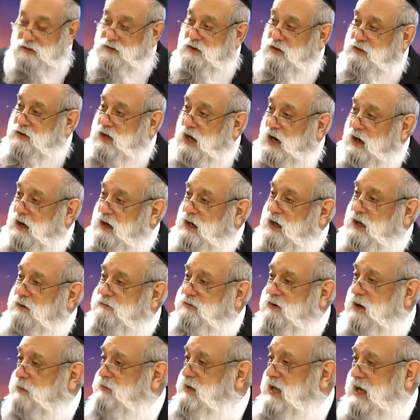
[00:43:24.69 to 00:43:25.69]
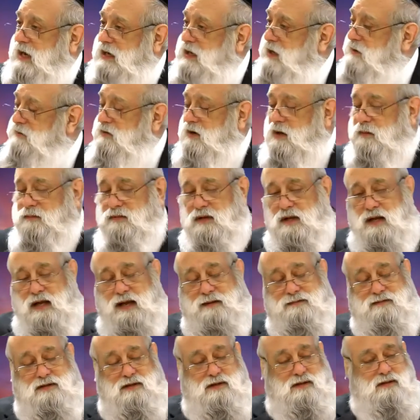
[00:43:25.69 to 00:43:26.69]
The Derech of Rabbi Akiva,
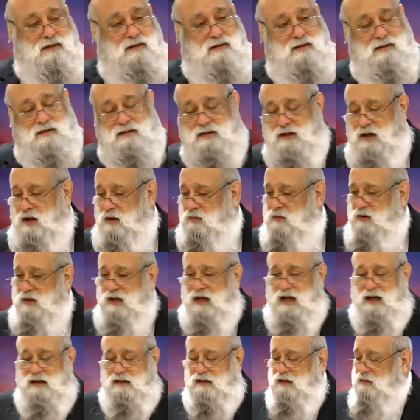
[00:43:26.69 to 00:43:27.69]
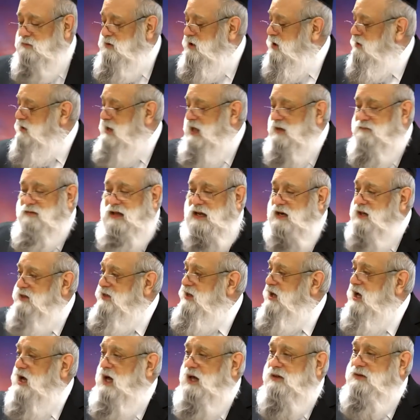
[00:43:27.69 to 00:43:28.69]
after, you know, we don't have
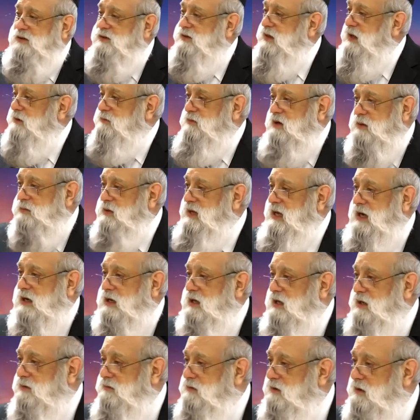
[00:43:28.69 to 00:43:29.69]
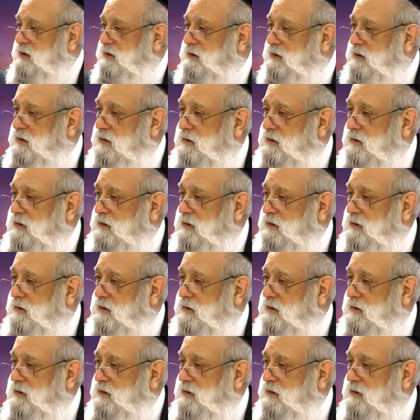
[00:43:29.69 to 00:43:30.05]
anything other than Rabbi Akiva.